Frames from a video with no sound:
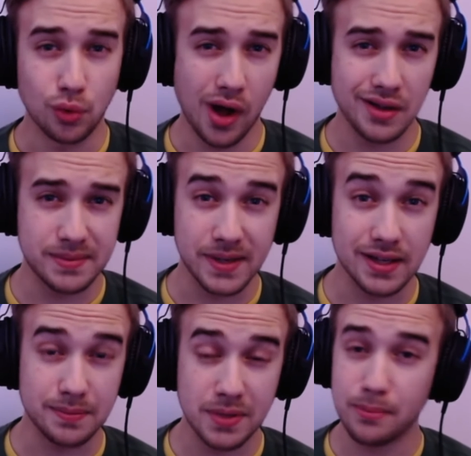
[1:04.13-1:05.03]
Well, it's
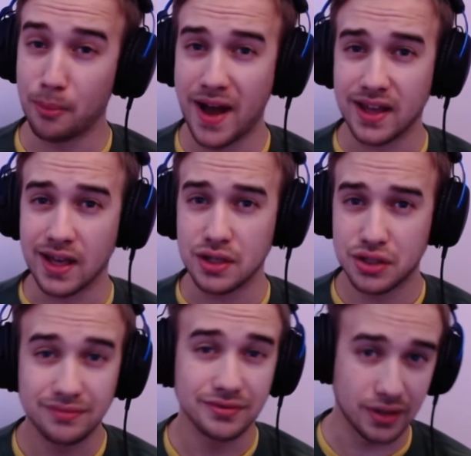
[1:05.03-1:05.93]
because people my
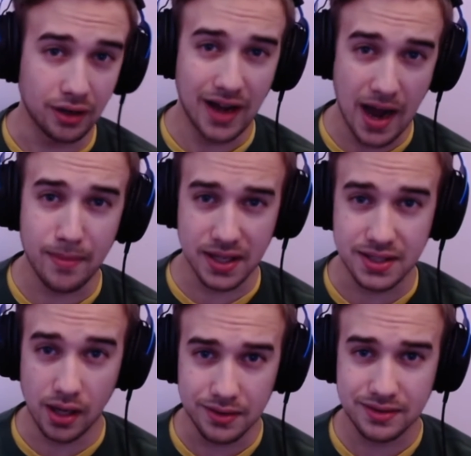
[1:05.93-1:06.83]
age, I'm an
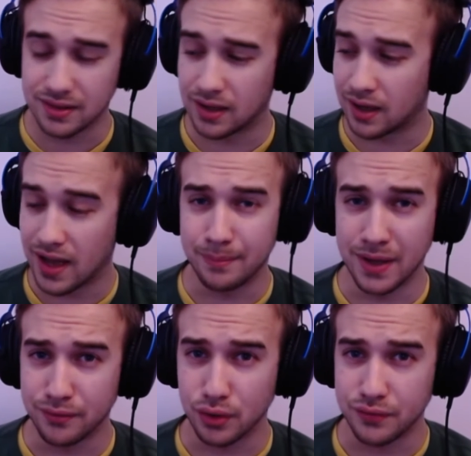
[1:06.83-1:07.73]
adult, have
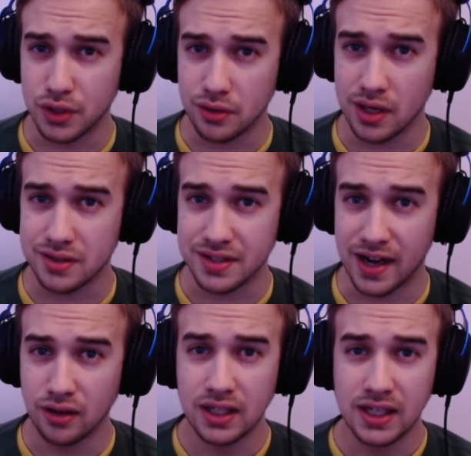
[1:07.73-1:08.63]
been for a few years
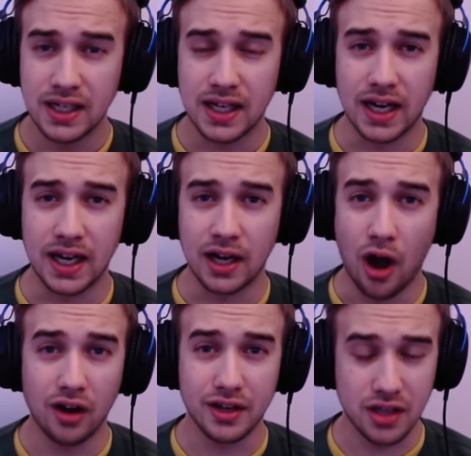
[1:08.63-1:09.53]
now,
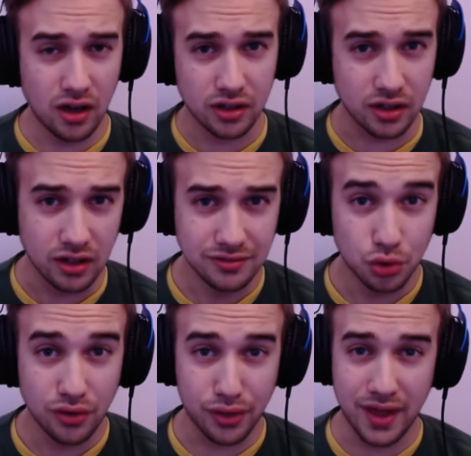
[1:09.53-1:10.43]
are younger
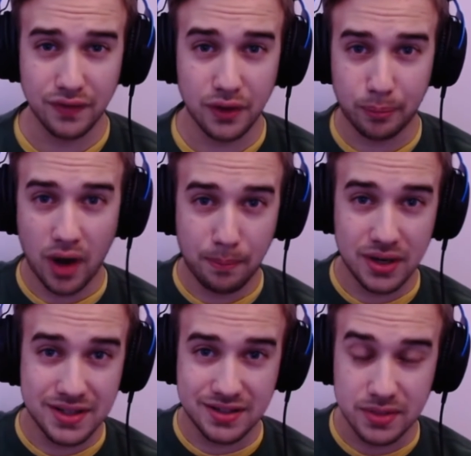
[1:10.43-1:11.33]
than the
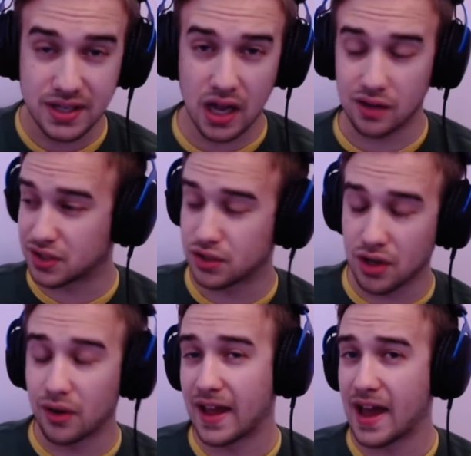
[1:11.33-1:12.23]
properties themselves and
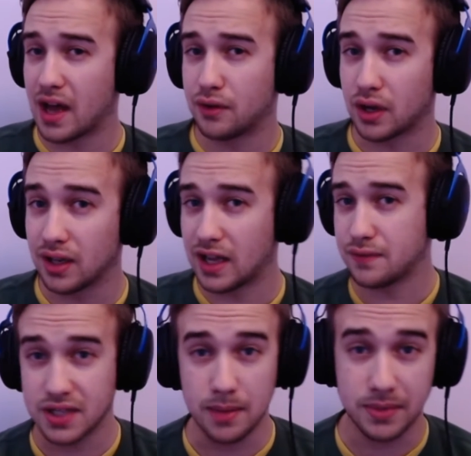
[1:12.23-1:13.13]
don't have a
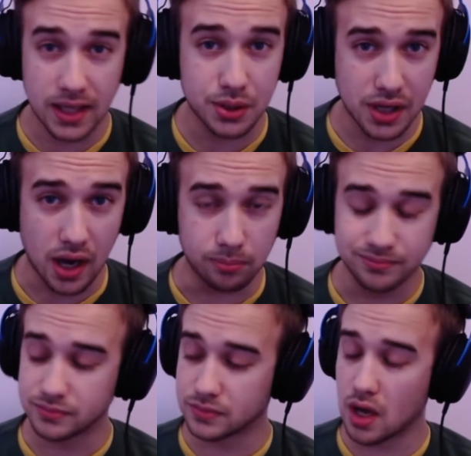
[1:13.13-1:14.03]
lifetime to catch up.
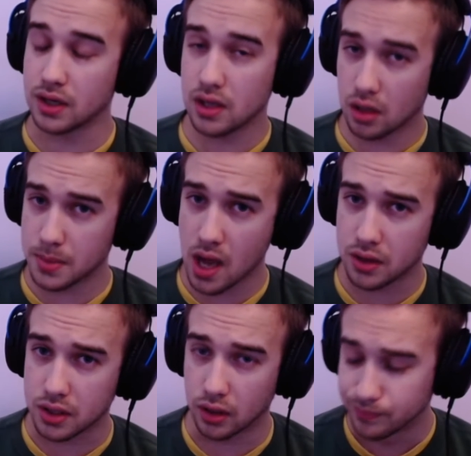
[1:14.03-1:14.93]
No, and hear me
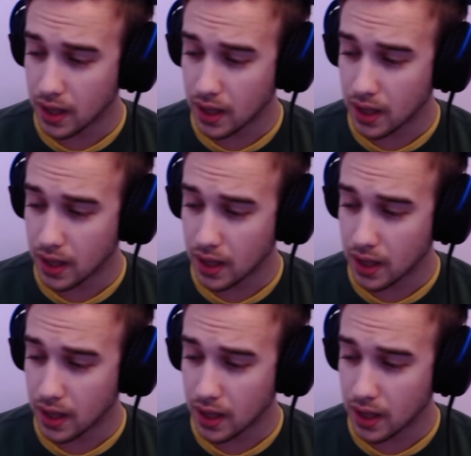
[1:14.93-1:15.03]
out here.